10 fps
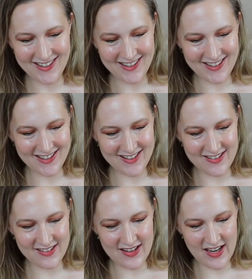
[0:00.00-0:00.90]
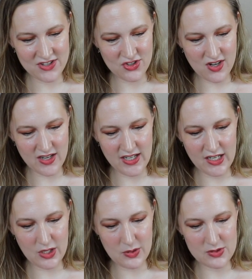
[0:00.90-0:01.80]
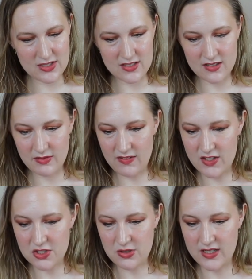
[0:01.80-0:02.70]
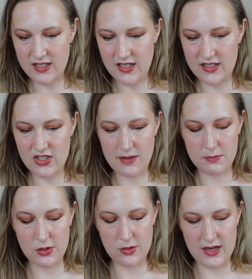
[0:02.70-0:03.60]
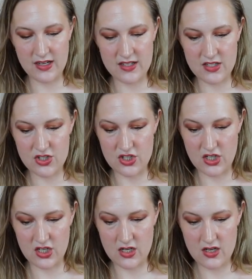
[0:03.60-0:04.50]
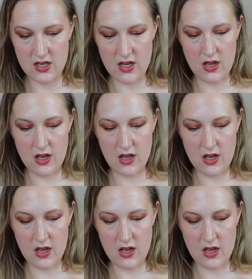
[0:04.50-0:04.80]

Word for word: uh, Natura Ecos. We have the strengthening shampoo and conditioner.